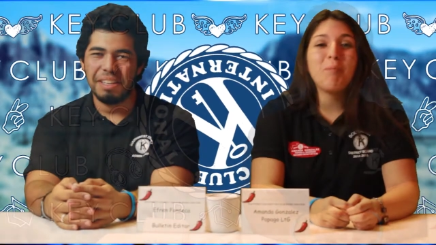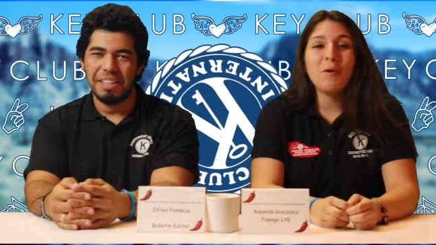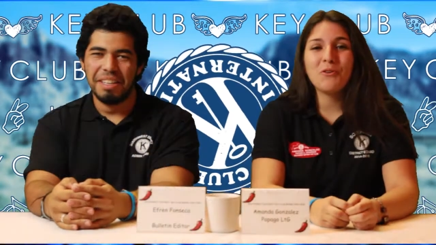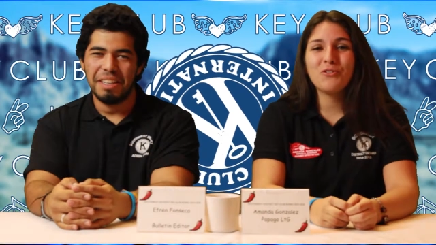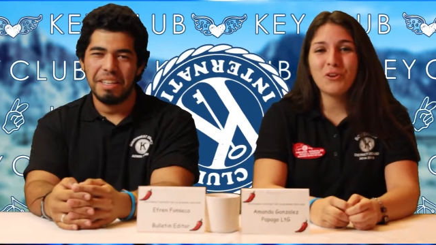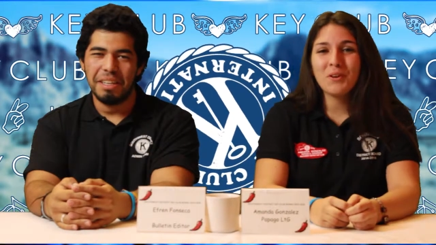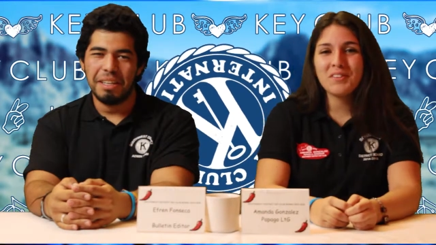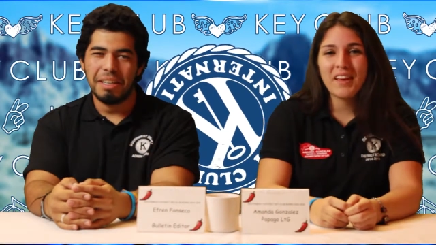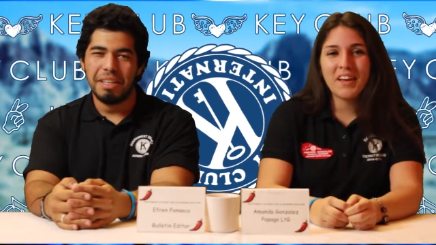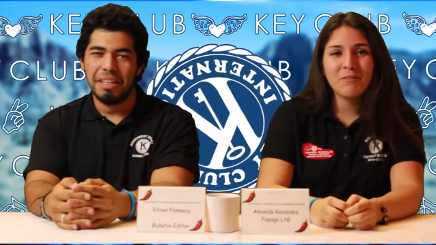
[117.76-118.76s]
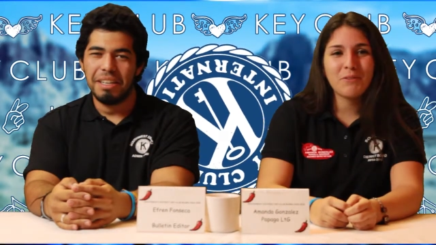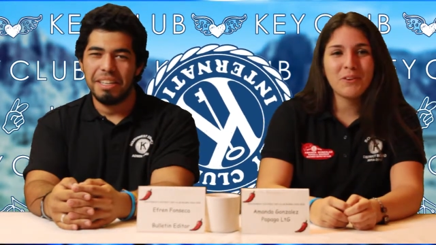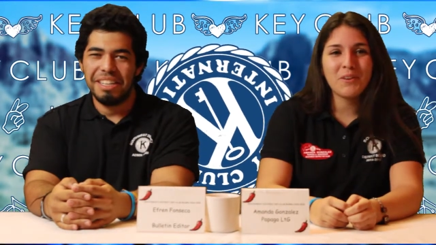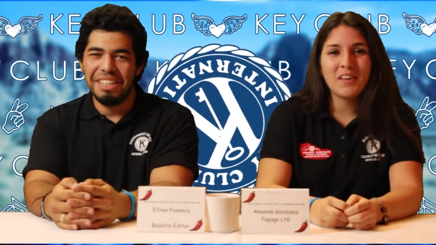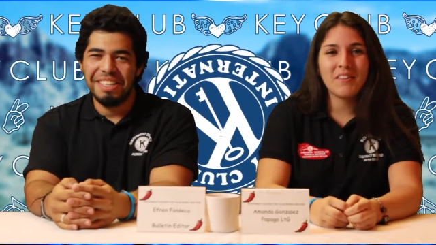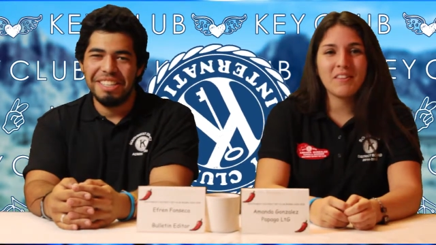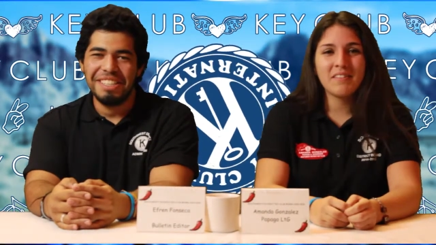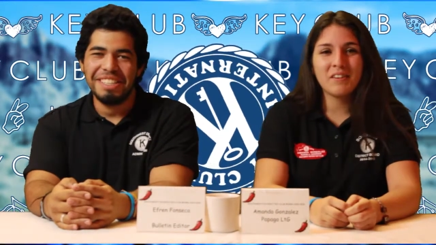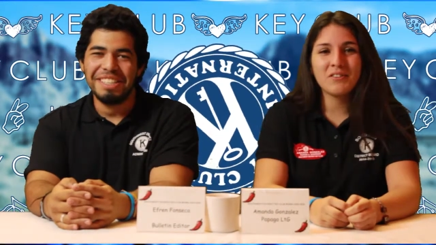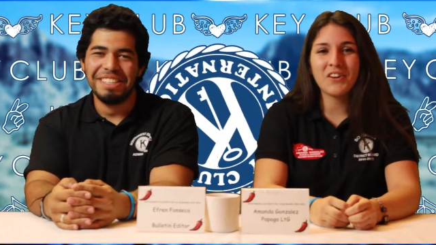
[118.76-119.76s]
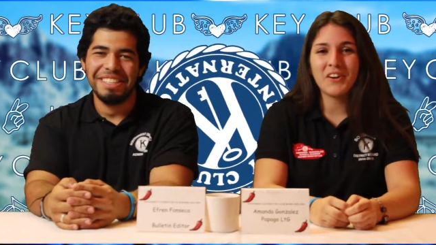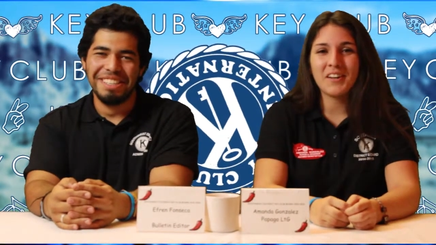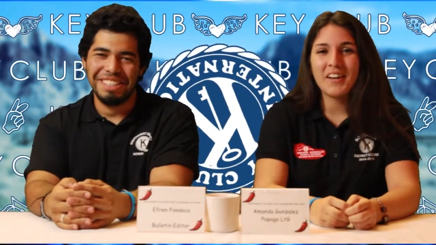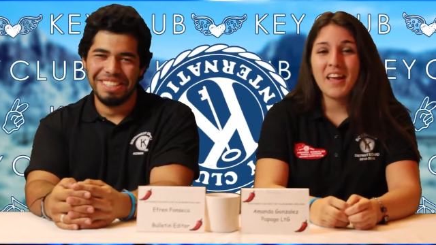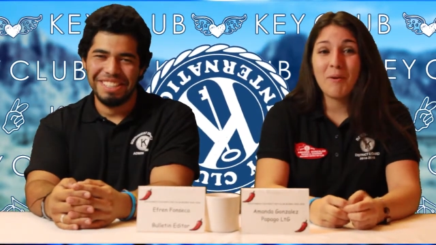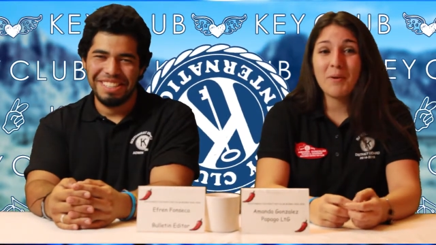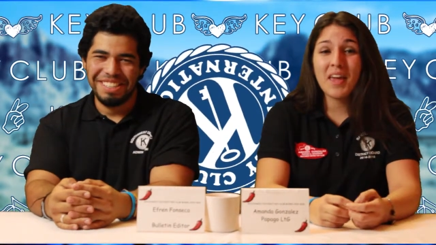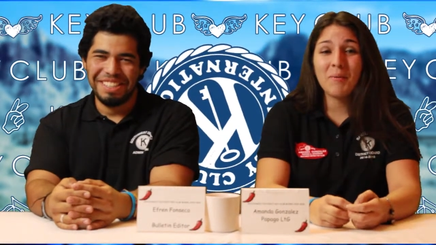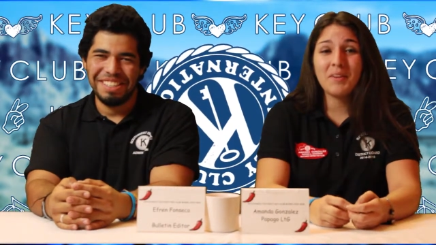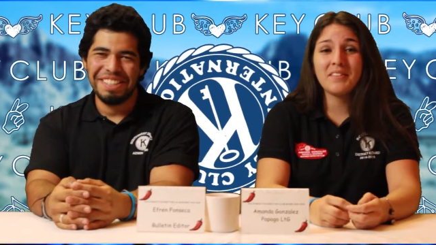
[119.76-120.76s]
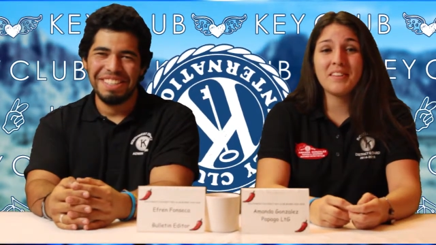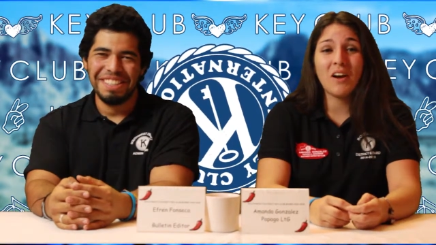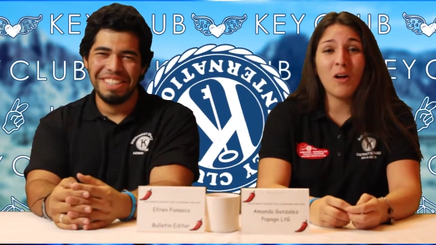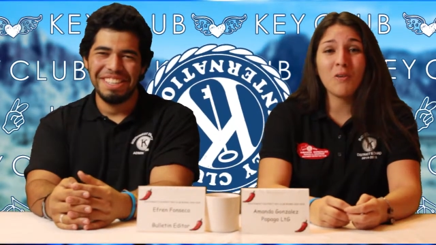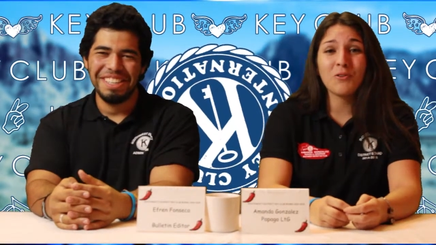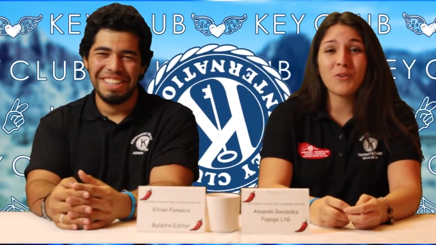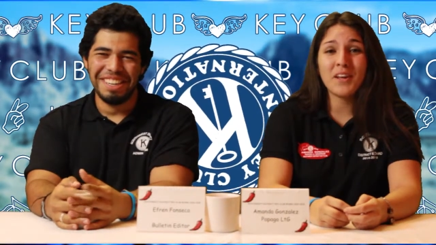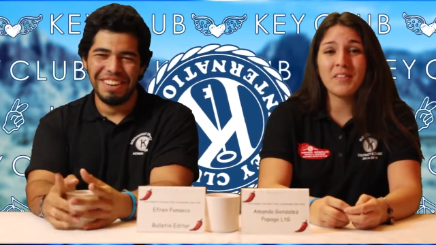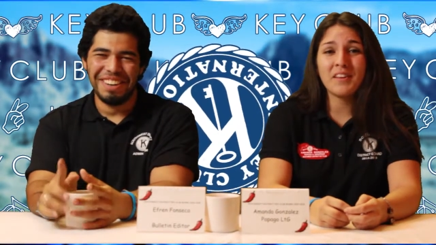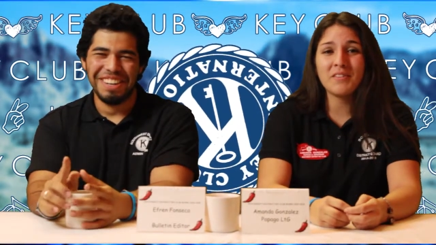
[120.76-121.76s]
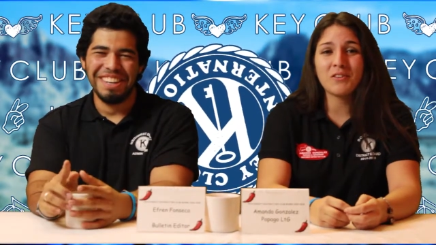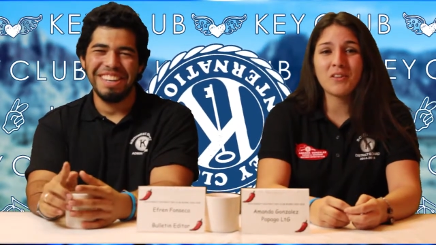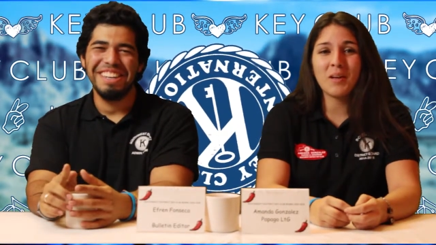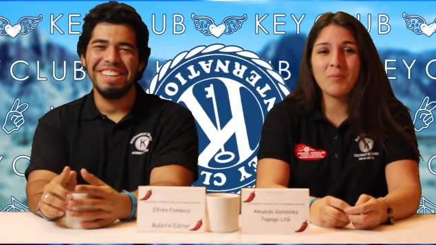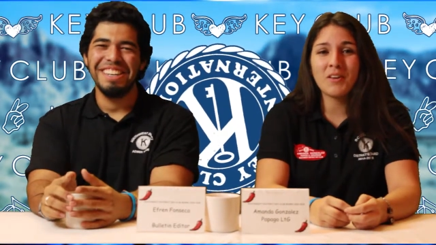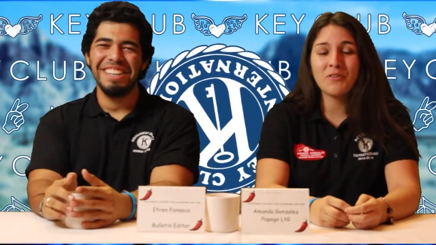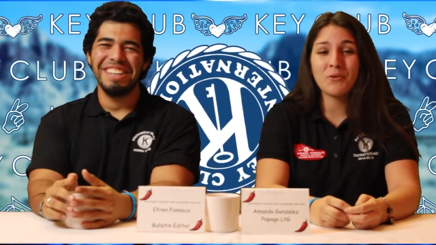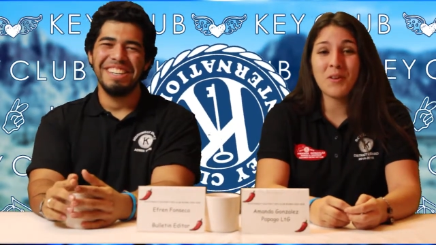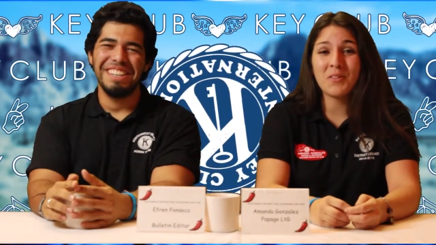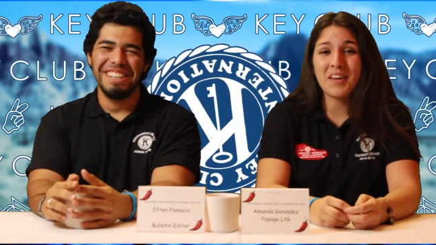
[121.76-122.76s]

Speaker 1: both are so excited for you to get this year started, and we can't wait to see all of the great things your club does throughout the